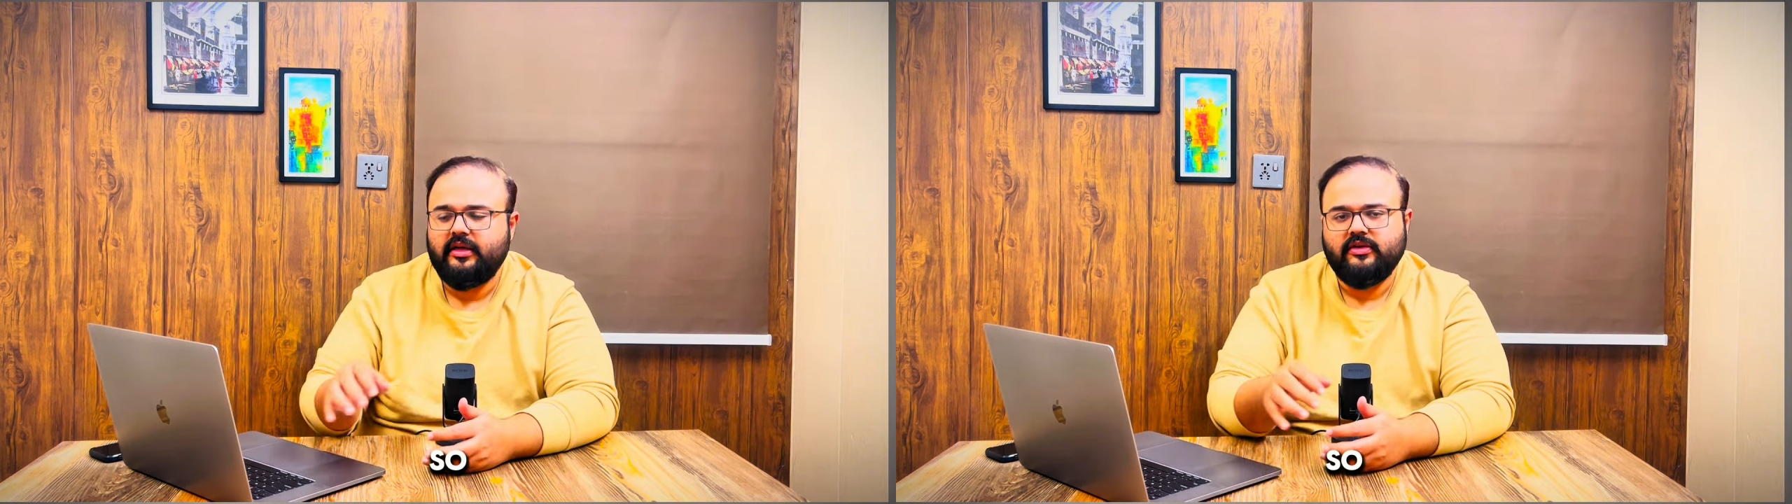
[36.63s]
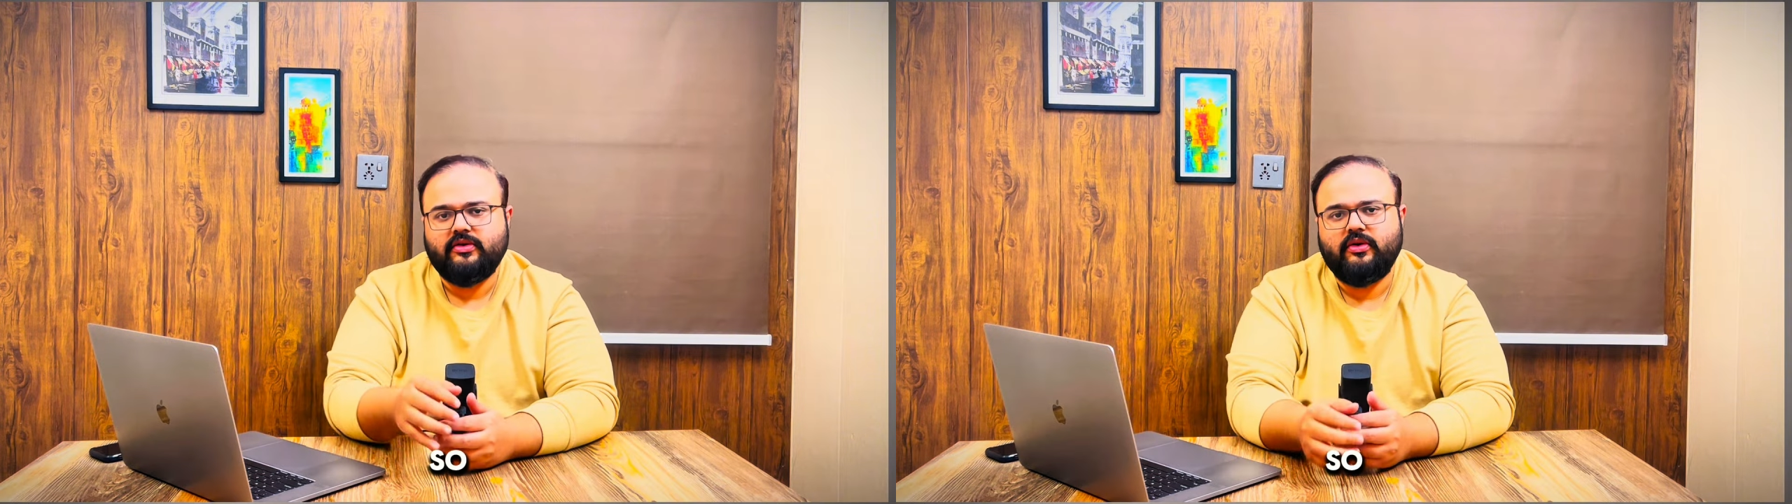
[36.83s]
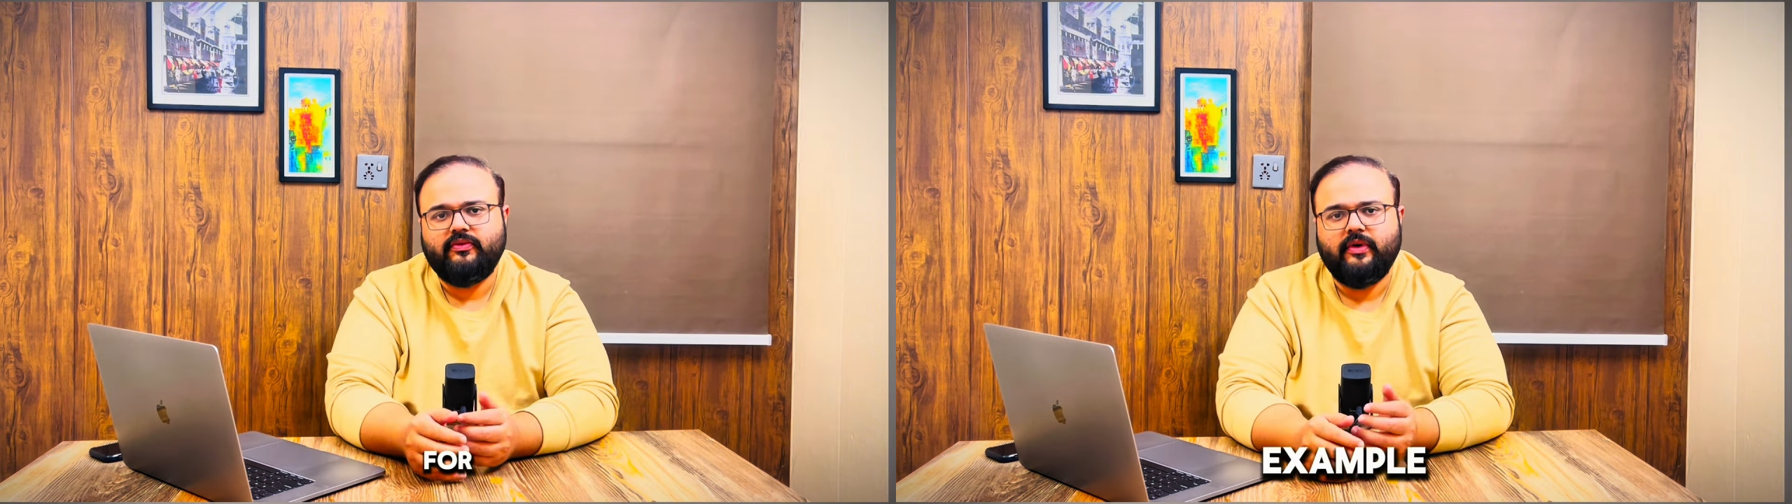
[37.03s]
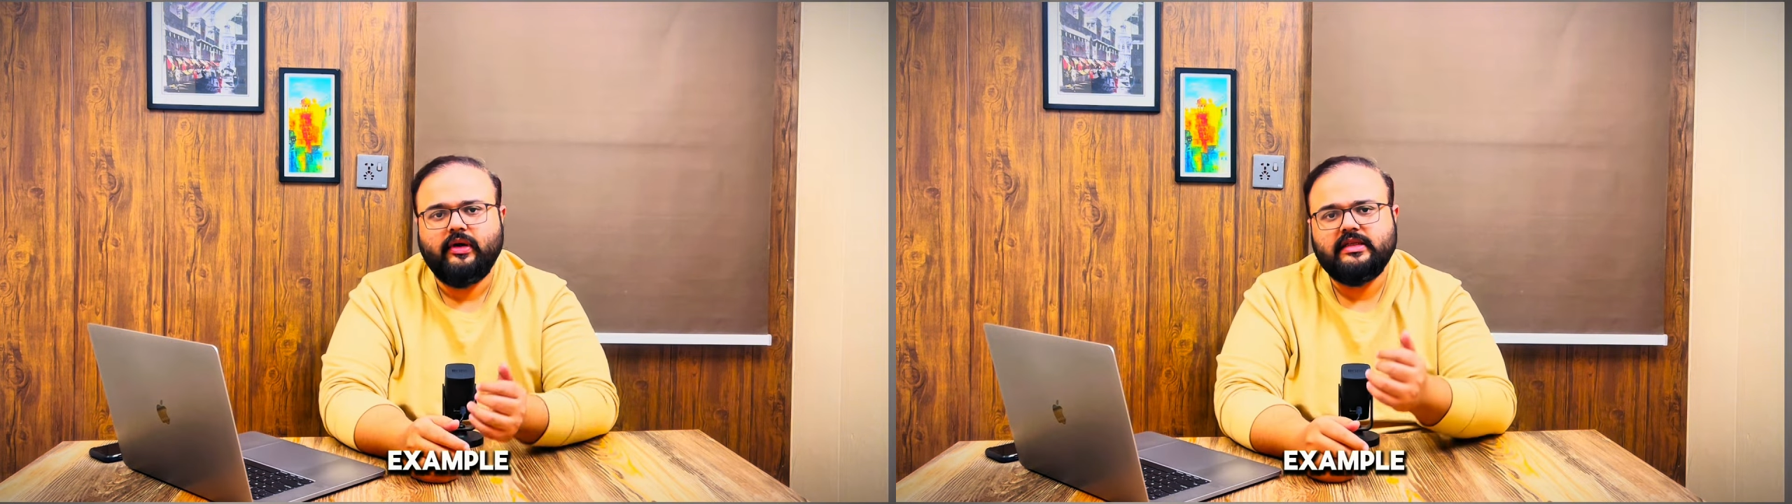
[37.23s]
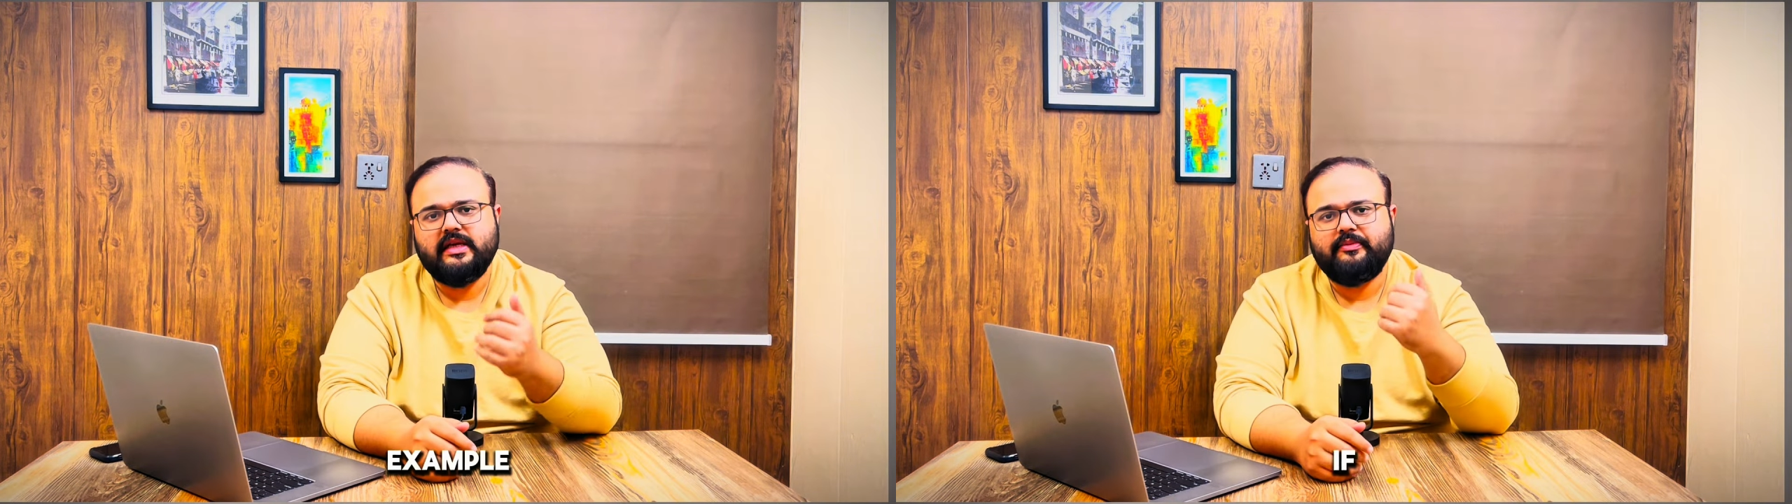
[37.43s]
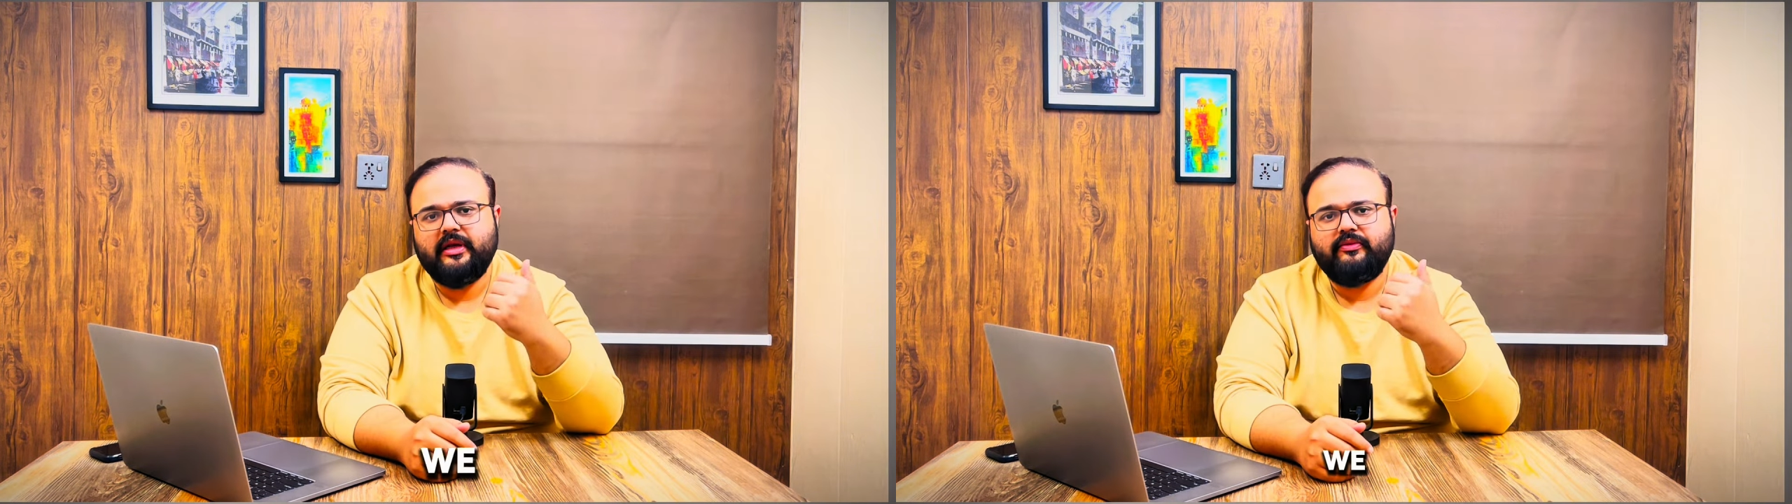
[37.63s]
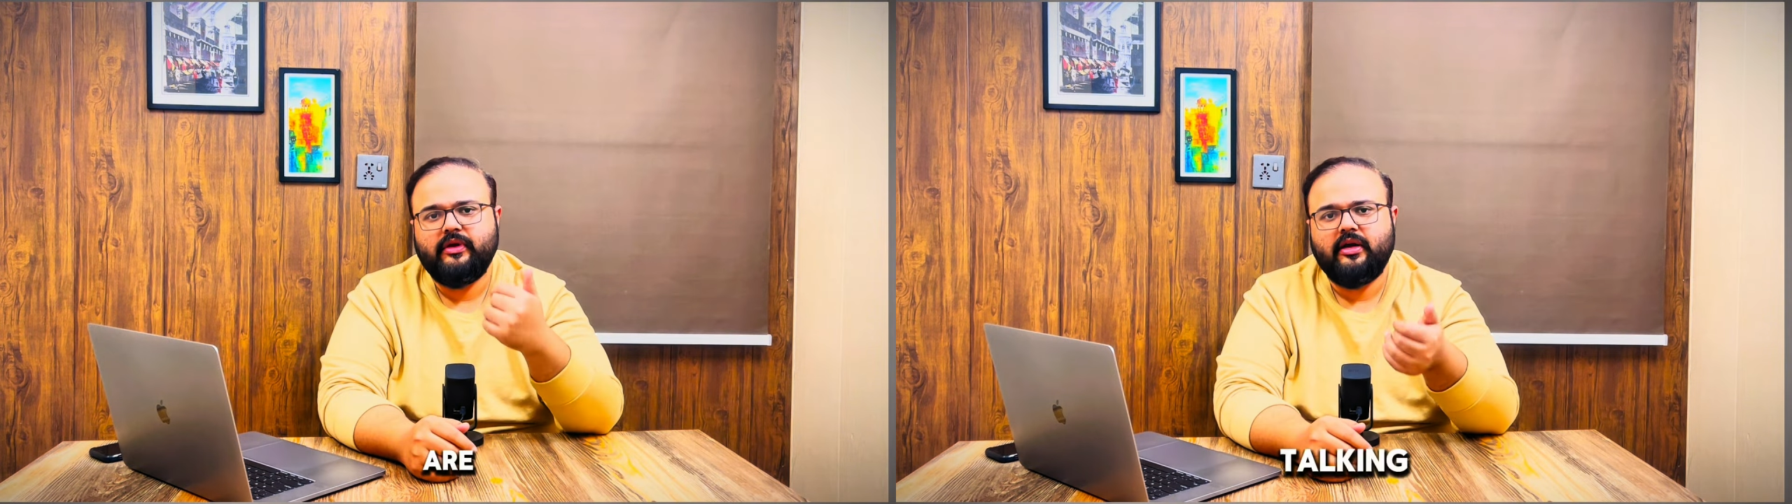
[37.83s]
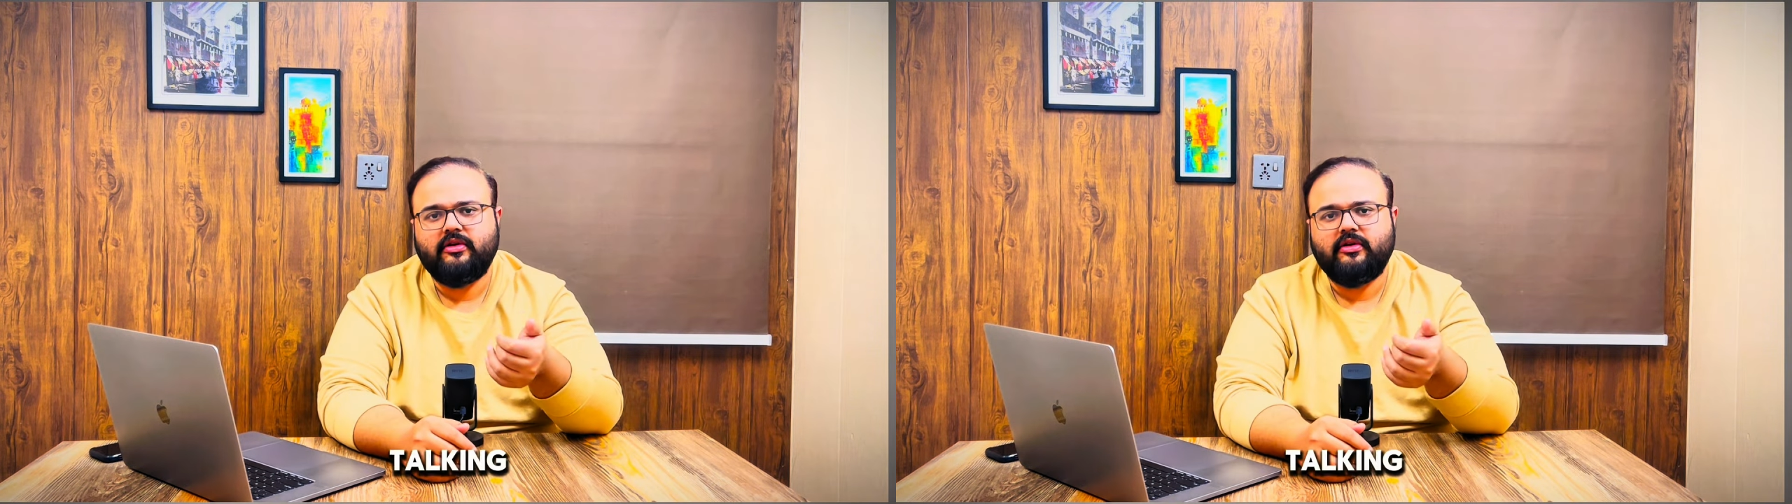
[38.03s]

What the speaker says: So for example, if we are